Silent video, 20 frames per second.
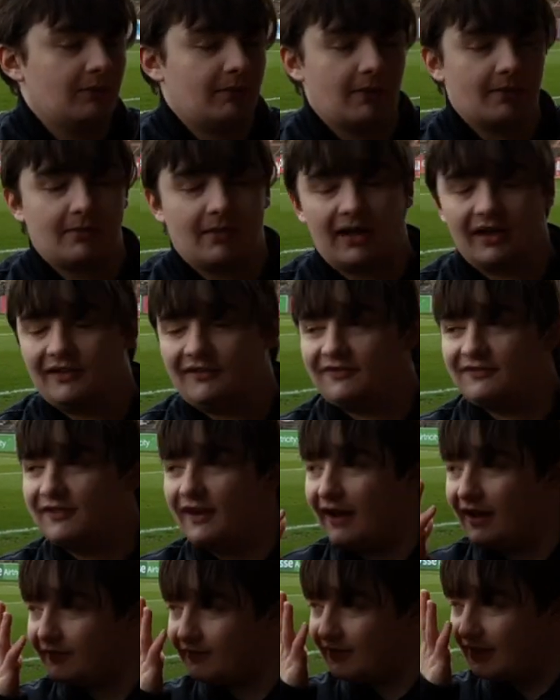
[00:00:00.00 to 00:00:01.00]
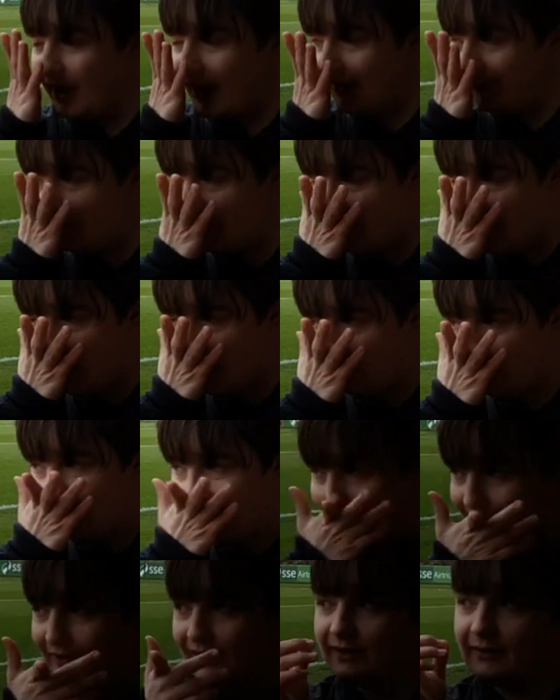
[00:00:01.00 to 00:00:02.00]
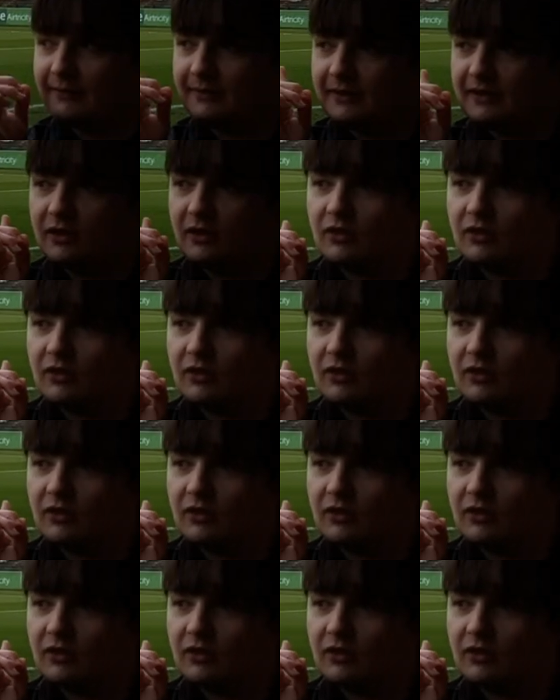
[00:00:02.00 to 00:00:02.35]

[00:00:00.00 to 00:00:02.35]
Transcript: but my favourite ever moment is